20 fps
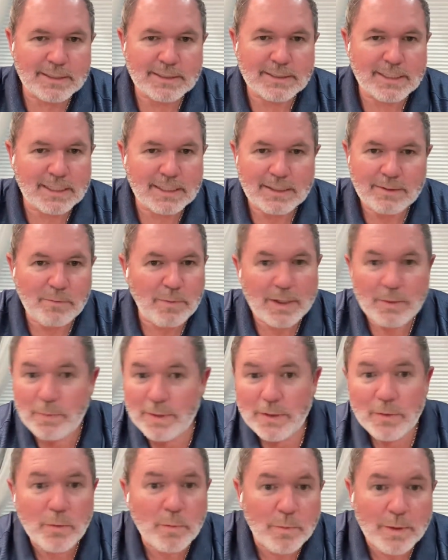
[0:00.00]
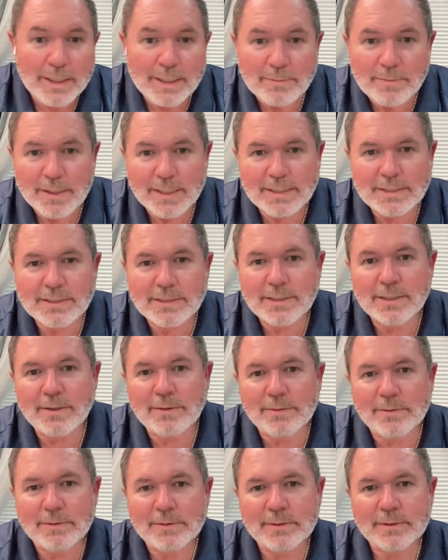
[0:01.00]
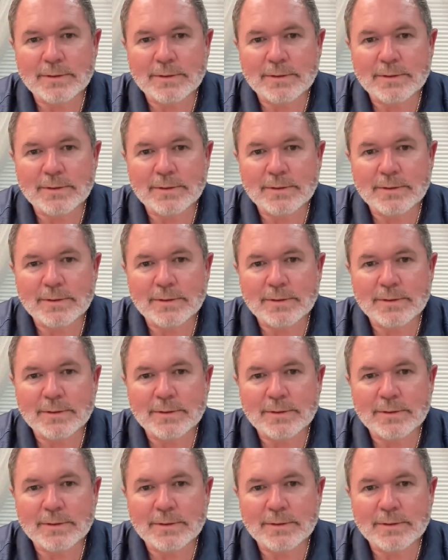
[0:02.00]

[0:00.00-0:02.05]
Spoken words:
They say, well, we don't want anybody to know.